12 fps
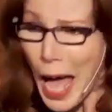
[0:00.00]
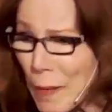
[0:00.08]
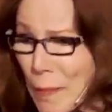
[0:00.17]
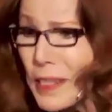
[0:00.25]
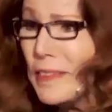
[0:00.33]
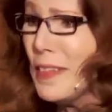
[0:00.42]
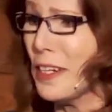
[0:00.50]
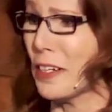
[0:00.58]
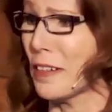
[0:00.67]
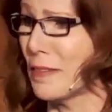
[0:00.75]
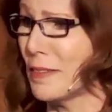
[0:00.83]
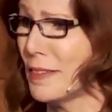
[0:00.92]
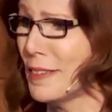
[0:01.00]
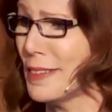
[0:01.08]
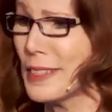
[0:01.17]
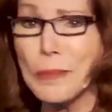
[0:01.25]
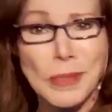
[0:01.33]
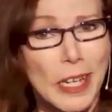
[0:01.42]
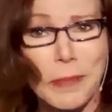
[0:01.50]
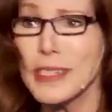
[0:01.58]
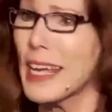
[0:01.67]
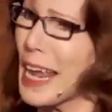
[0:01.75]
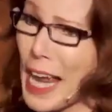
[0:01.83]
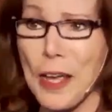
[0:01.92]
I've been there. Sometimes
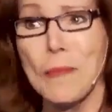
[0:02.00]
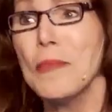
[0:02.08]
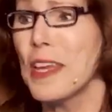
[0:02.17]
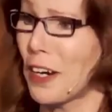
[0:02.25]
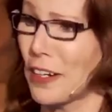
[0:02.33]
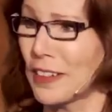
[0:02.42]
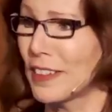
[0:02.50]
I am there.